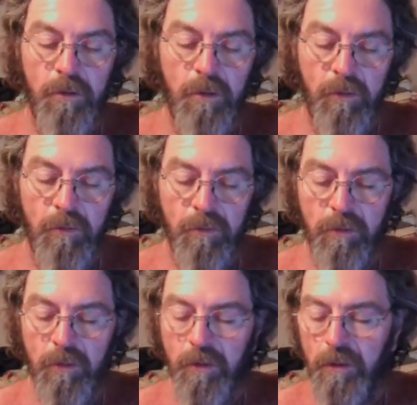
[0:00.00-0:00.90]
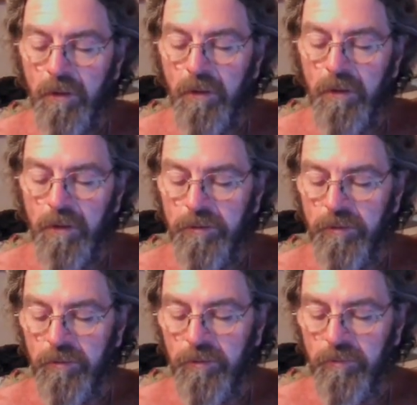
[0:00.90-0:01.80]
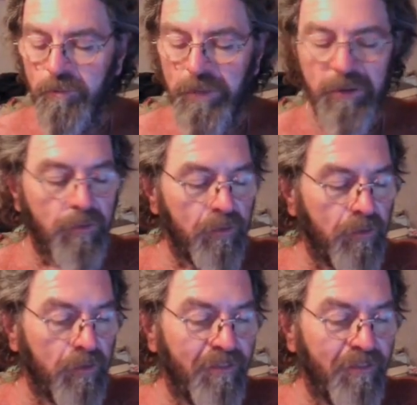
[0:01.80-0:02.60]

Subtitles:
you know, don't bet on